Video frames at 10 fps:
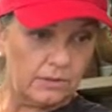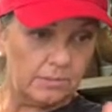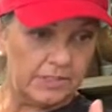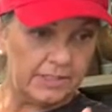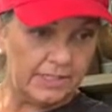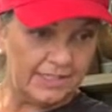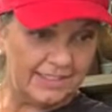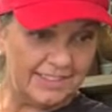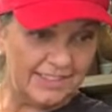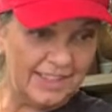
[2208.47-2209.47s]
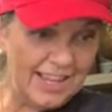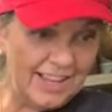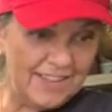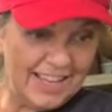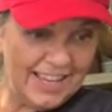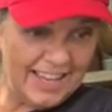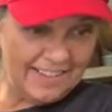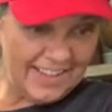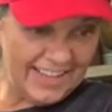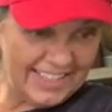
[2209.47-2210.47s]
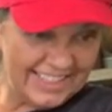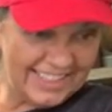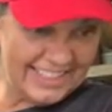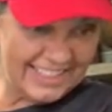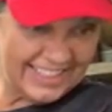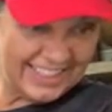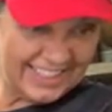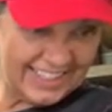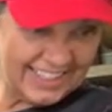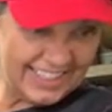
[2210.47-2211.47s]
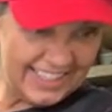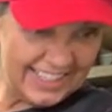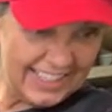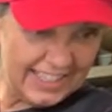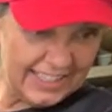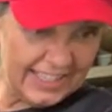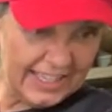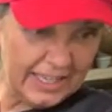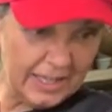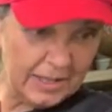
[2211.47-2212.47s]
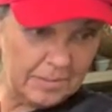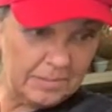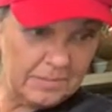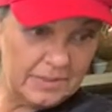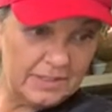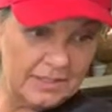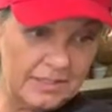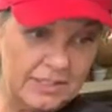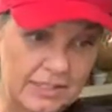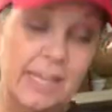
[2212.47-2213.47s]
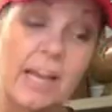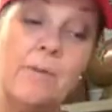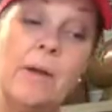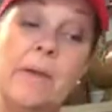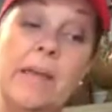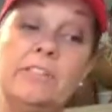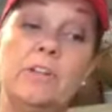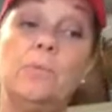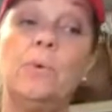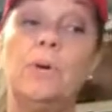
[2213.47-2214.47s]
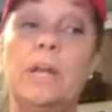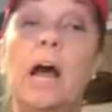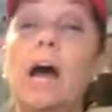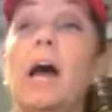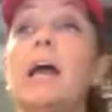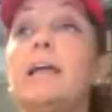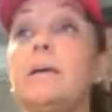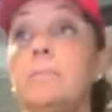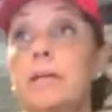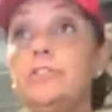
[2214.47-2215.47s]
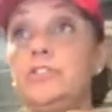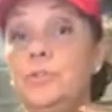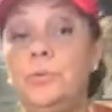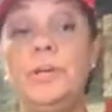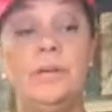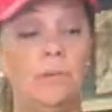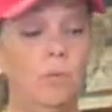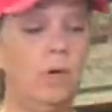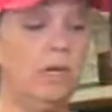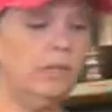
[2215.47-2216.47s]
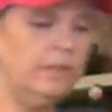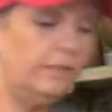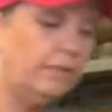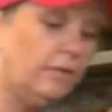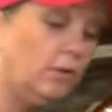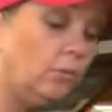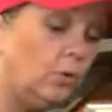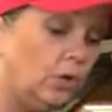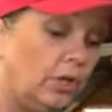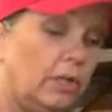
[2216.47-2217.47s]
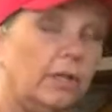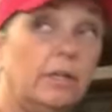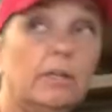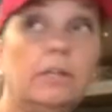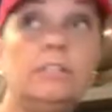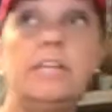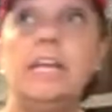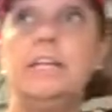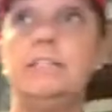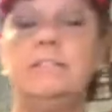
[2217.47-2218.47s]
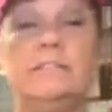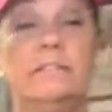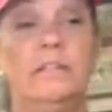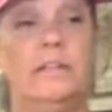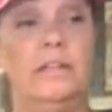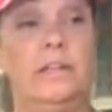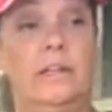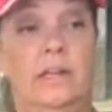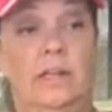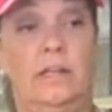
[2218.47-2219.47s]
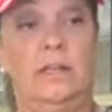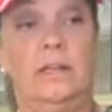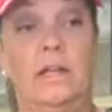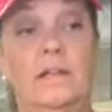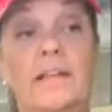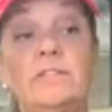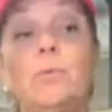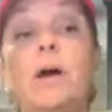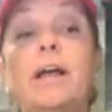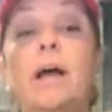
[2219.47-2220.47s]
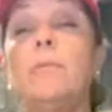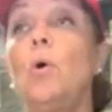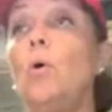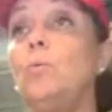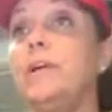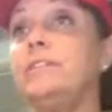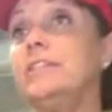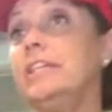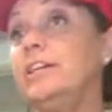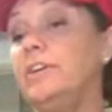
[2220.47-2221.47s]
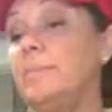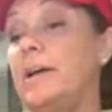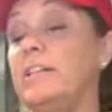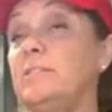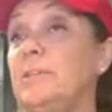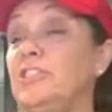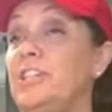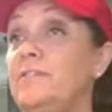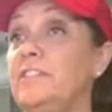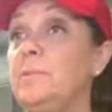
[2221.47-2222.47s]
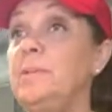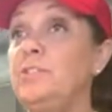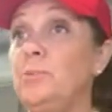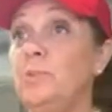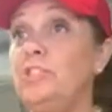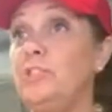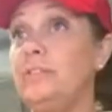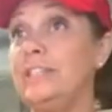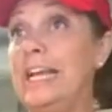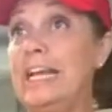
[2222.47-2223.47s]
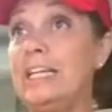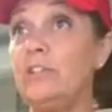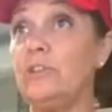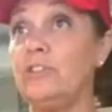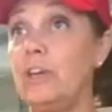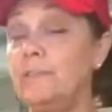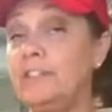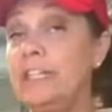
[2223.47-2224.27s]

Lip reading: Let me see. Love it, love it. Kim, DIY paint on wood. I bet you it was the wood tannins. That's why I'm always leery about it, especially if it's a piece of wood you sand or scuff